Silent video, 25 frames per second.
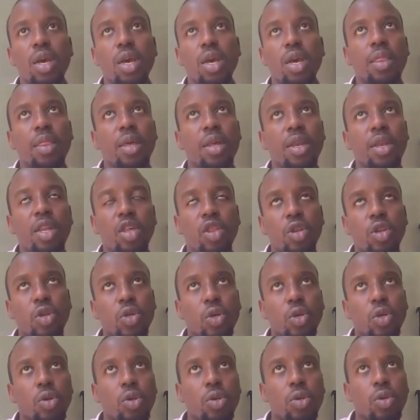in the
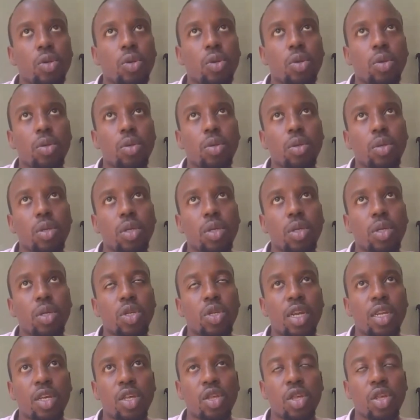digital
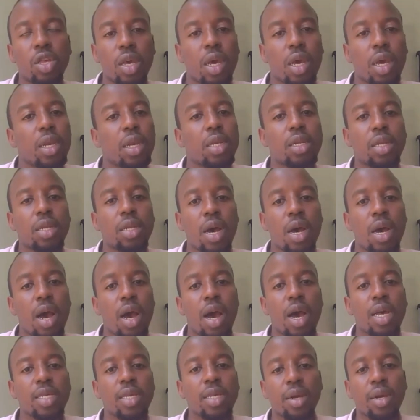strategy and
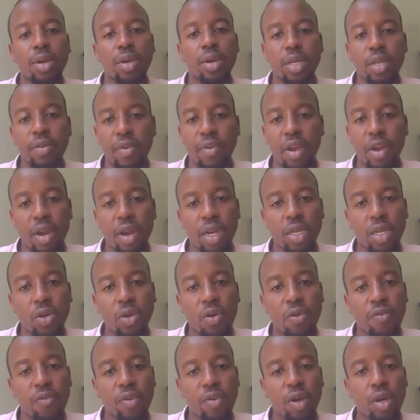as a creative director
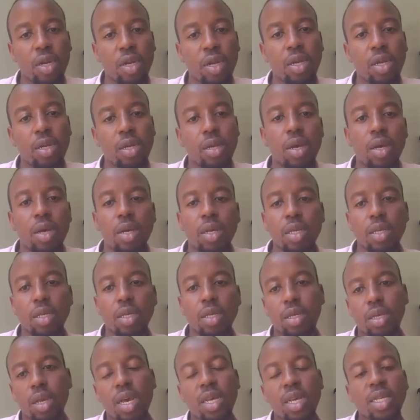of a
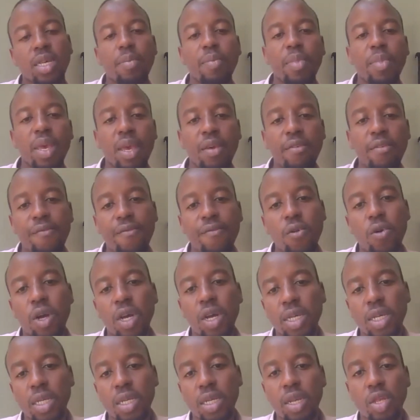SME
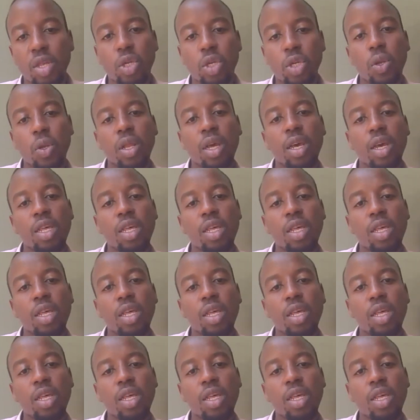focused digital